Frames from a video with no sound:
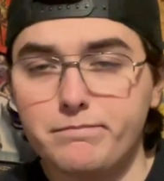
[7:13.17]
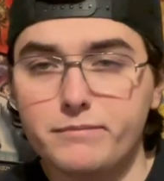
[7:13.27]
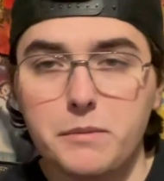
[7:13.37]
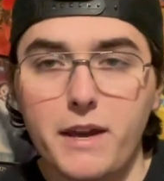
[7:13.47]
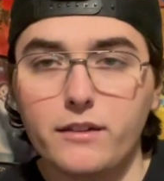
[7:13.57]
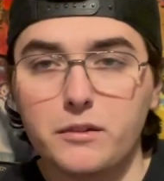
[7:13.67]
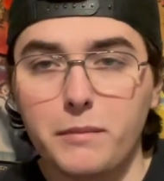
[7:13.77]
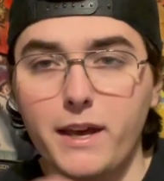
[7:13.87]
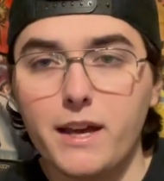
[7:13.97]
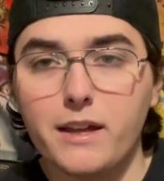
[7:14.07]
amazing
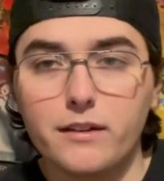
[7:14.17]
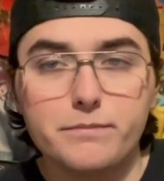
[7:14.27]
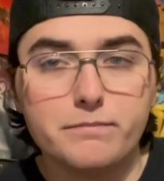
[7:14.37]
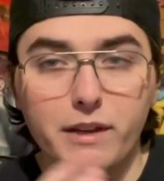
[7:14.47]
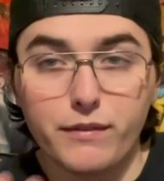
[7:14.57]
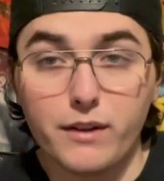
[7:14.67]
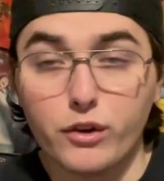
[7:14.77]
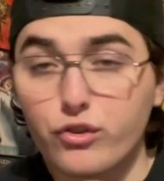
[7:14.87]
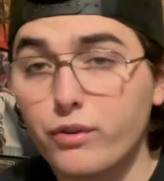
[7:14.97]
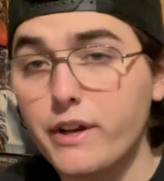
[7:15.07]
band. My
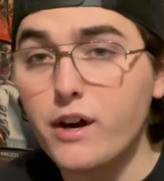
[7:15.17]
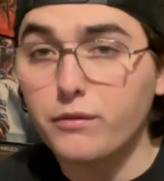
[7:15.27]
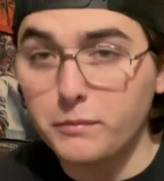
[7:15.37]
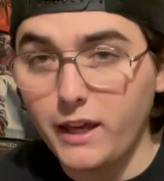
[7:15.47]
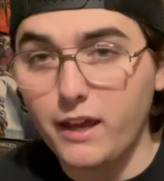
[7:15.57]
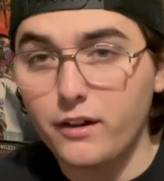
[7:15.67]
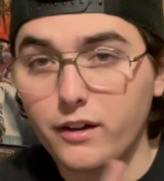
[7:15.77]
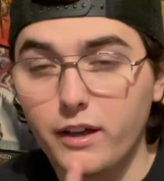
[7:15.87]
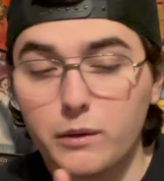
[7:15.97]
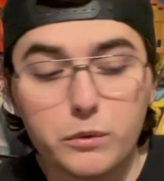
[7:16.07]
favorite trio from
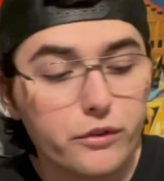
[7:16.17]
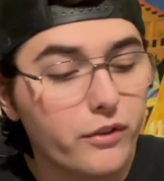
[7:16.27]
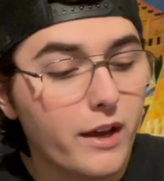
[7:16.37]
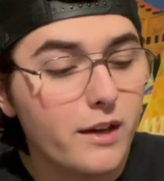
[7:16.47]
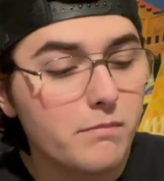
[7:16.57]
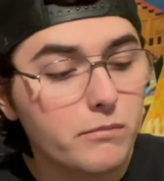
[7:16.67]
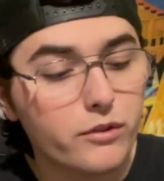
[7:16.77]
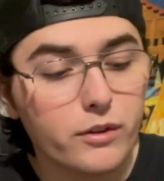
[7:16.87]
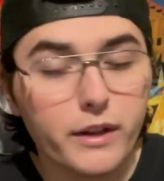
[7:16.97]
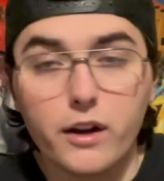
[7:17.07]
Canada, I will say.
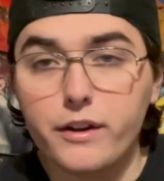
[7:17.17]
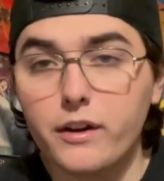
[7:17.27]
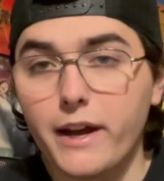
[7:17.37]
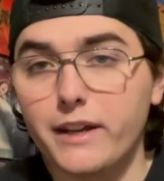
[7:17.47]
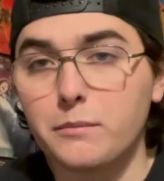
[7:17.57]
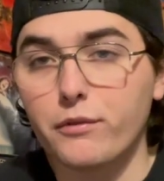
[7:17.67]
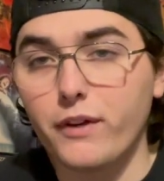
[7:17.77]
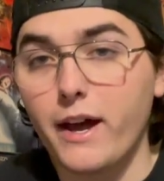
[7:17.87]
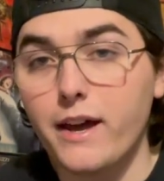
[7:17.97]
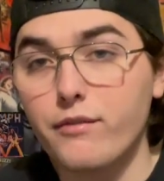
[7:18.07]
So they are here at number
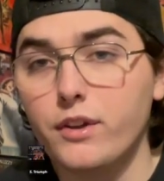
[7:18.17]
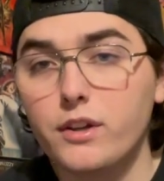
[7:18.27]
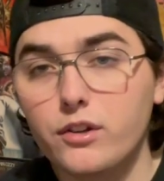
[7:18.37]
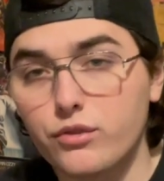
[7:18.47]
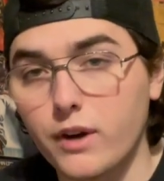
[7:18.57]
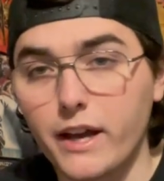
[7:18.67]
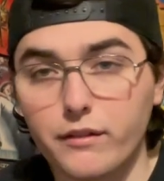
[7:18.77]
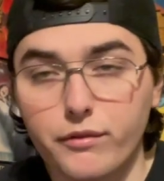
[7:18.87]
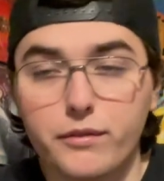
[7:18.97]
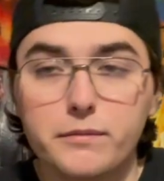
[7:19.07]
5,
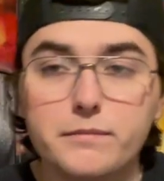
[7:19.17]
Triumph.